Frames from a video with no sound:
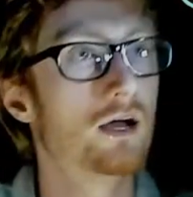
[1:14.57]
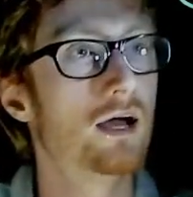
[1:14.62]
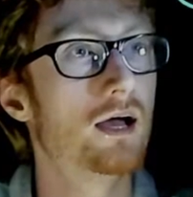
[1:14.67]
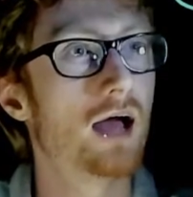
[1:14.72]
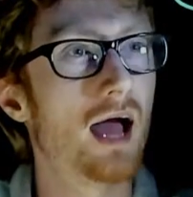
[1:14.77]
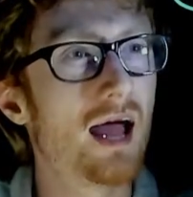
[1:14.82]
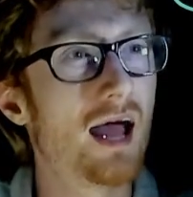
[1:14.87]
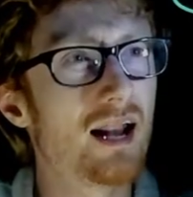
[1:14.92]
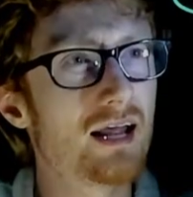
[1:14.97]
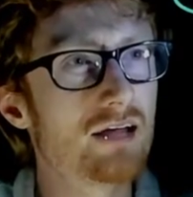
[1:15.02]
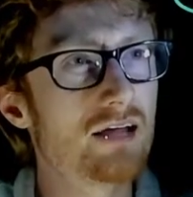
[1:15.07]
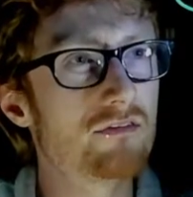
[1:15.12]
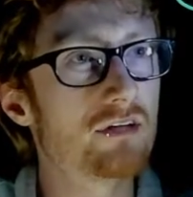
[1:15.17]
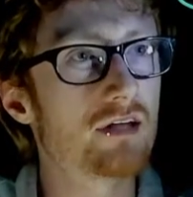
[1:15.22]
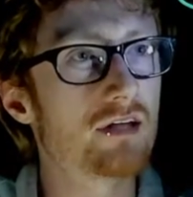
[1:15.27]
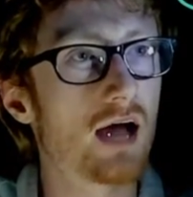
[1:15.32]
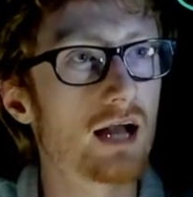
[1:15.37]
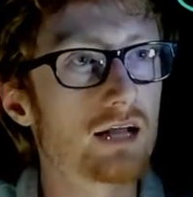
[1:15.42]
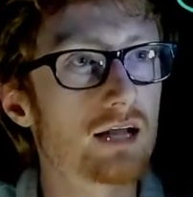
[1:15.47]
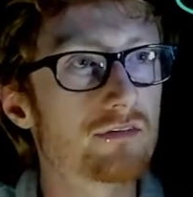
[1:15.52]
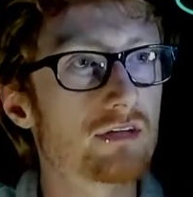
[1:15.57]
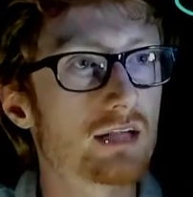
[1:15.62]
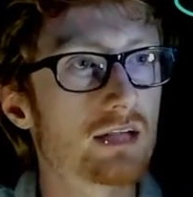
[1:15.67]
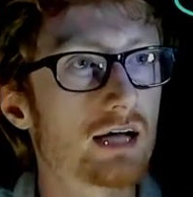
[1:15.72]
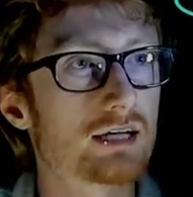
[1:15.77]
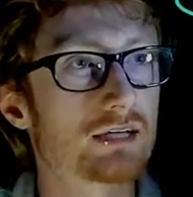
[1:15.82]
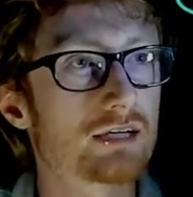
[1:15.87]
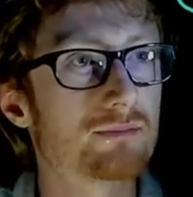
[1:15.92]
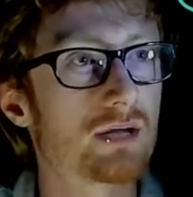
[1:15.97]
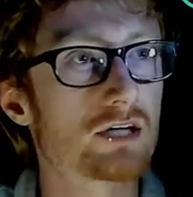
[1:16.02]
And I'd even like
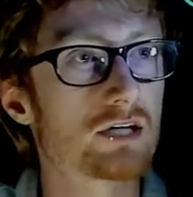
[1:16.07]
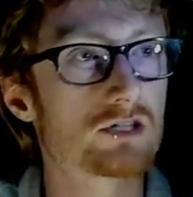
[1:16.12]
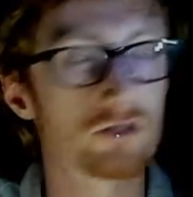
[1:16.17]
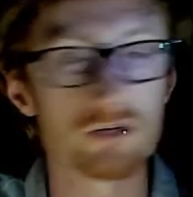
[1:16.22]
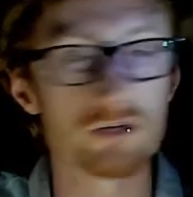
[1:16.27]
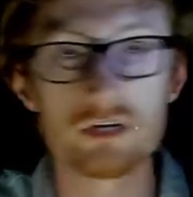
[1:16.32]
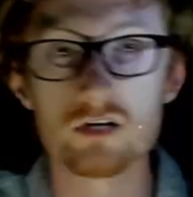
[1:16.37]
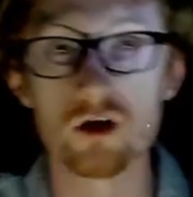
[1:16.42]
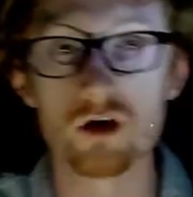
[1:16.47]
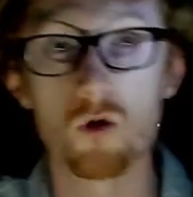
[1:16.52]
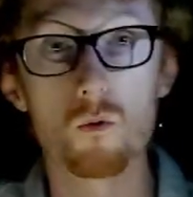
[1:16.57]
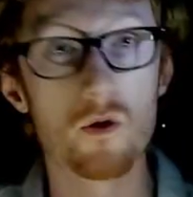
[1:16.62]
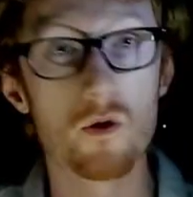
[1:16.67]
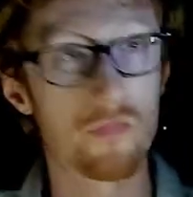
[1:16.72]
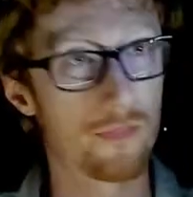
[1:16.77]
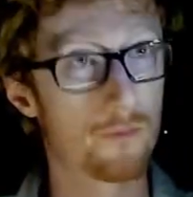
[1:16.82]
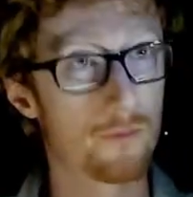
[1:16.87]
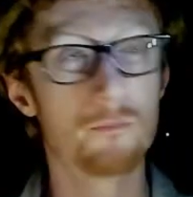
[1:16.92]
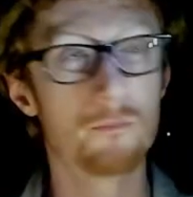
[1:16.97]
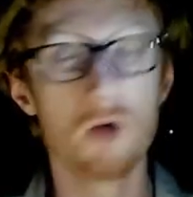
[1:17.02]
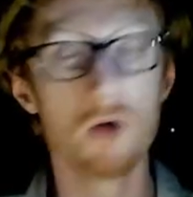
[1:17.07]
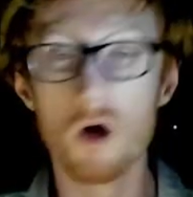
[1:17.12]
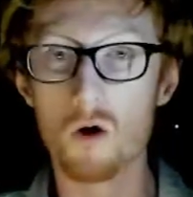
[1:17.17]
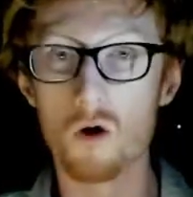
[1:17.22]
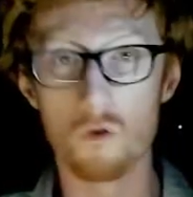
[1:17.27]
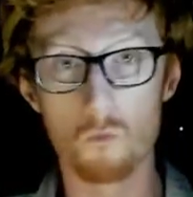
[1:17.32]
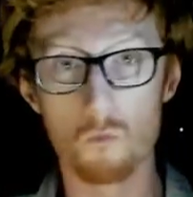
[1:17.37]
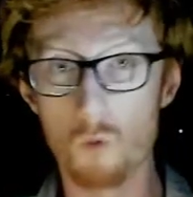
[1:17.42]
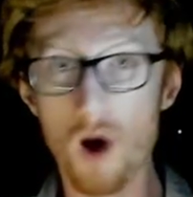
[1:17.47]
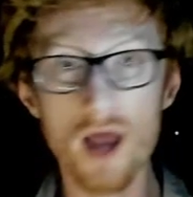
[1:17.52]
to make sure you know what the
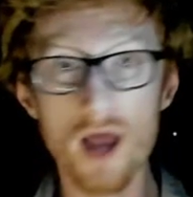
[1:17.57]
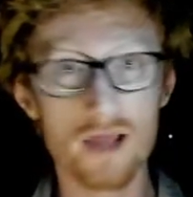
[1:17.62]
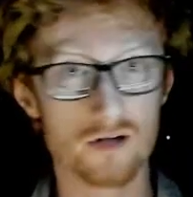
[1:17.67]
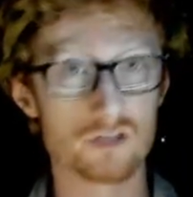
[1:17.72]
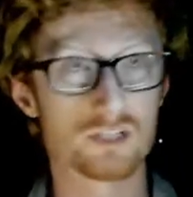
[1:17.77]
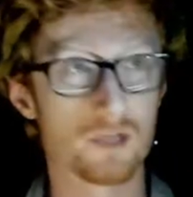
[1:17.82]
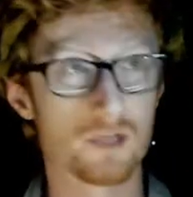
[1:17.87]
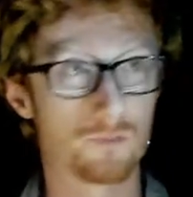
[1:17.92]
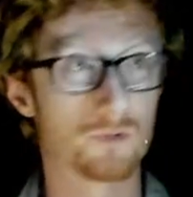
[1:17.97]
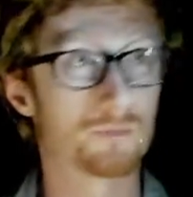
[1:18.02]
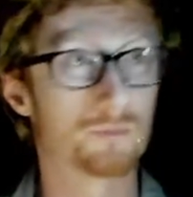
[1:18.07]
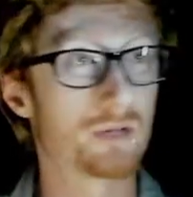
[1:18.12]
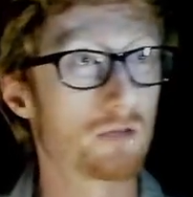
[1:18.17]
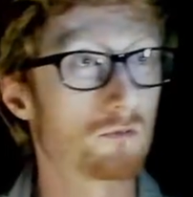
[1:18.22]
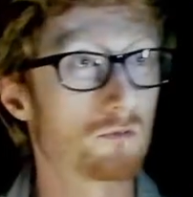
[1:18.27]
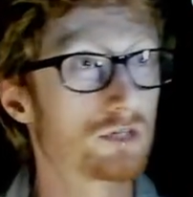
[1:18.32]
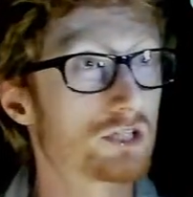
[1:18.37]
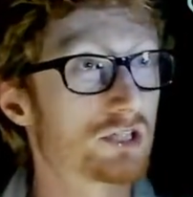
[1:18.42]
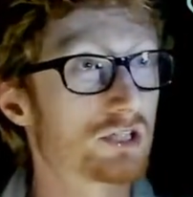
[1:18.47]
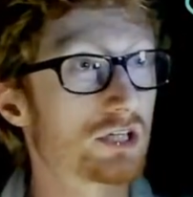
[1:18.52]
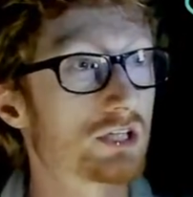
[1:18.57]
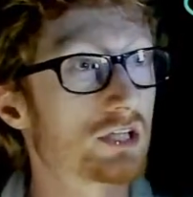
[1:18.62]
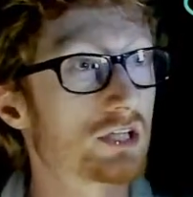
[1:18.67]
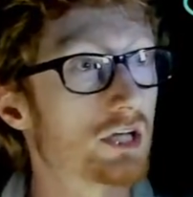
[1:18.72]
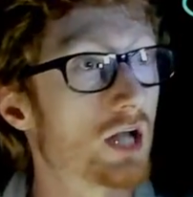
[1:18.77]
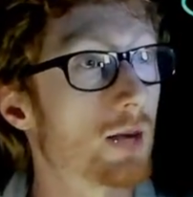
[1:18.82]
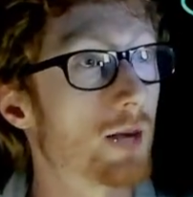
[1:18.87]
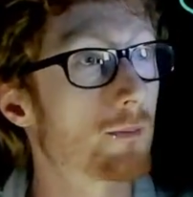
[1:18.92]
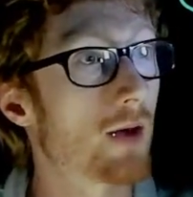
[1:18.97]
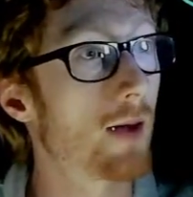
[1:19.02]
y-intercept would be, which is just the
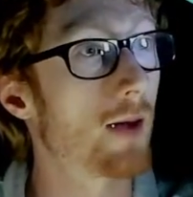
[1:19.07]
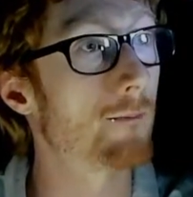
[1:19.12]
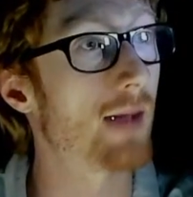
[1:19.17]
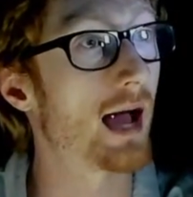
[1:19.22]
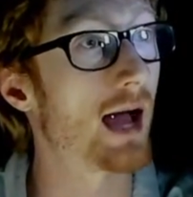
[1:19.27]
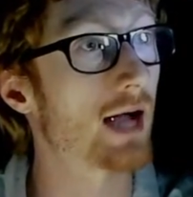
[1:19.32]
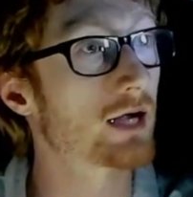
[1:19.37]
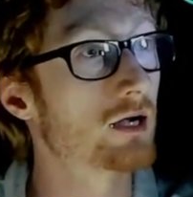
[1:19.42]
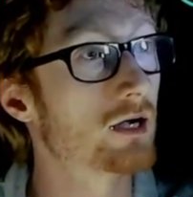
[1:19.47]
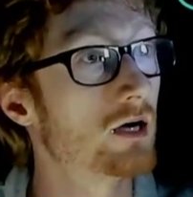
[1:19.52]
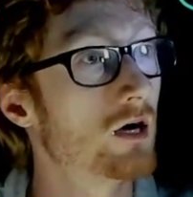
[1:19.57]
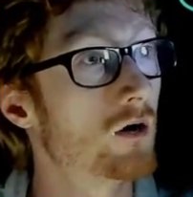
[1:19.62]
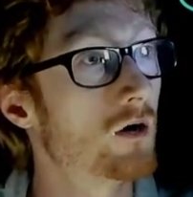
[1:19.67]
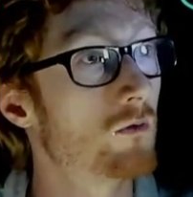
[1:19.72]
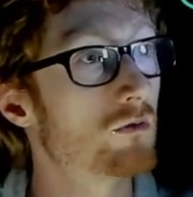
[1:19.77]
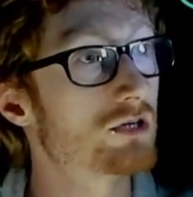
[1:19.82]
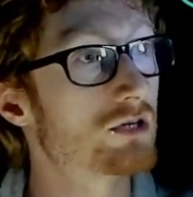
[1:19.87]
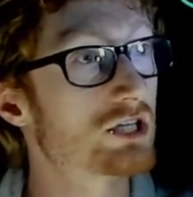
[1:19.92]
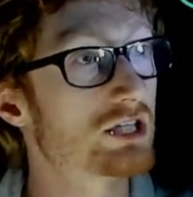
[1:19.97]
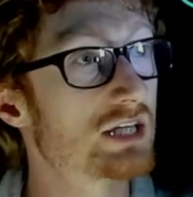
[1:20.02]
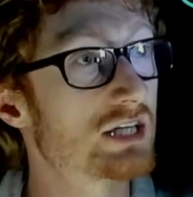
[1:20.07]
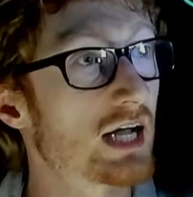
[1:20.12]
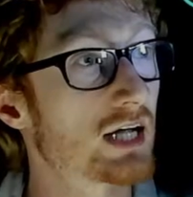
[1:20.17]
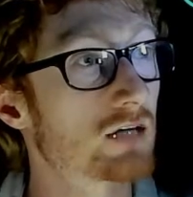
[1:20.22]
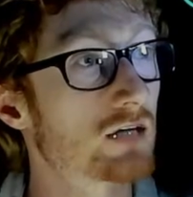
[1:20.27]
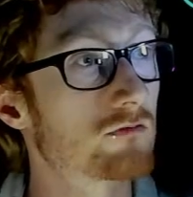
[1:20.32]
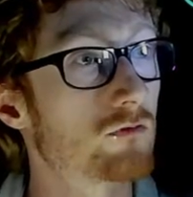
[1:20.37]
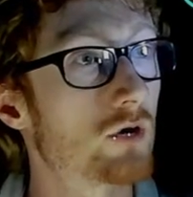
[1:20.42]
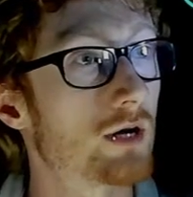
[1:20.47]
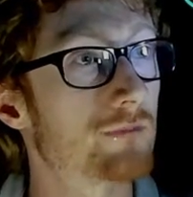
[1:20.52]
number out back, which is negative
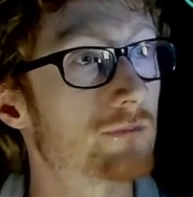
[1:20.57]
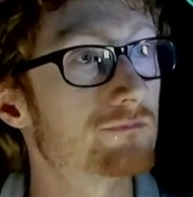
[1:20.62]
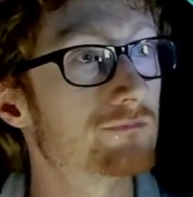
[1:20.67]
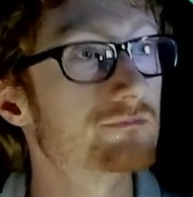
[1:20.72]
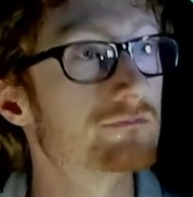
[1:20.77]
1.